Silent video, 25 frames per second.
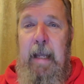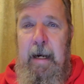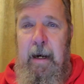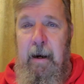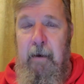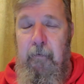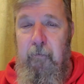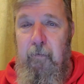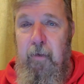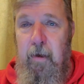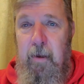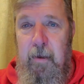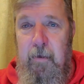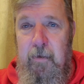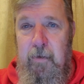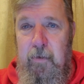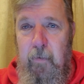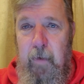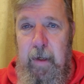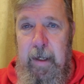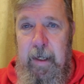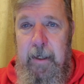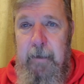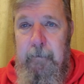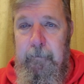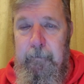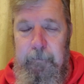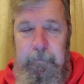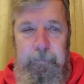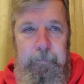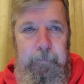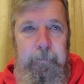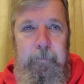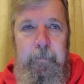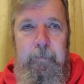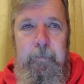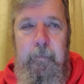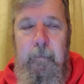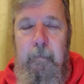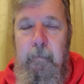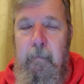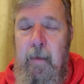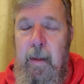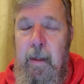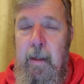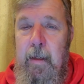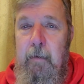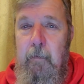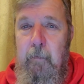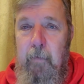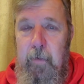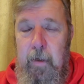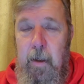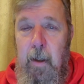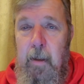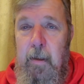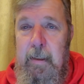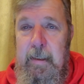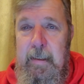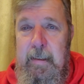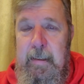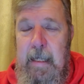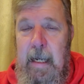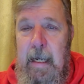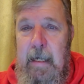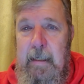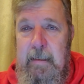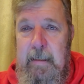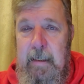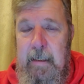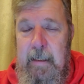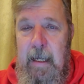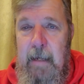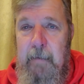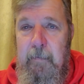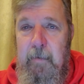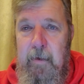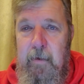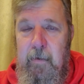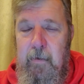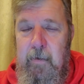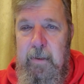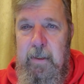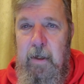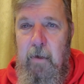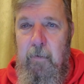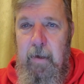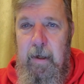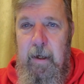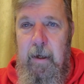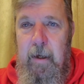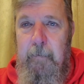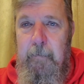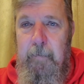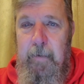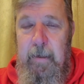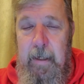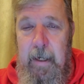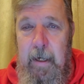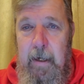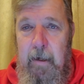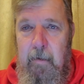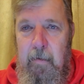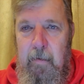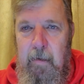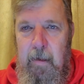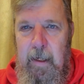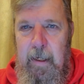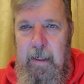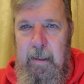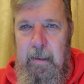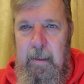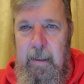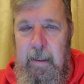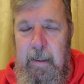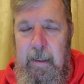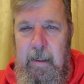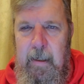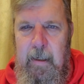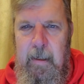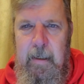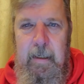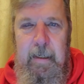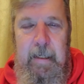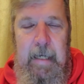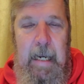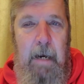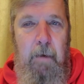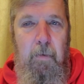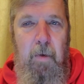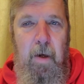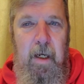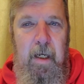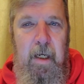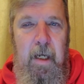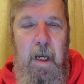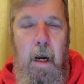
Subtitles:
got to have one of those a week. with all these toxic chemicals going up in the air lately, now a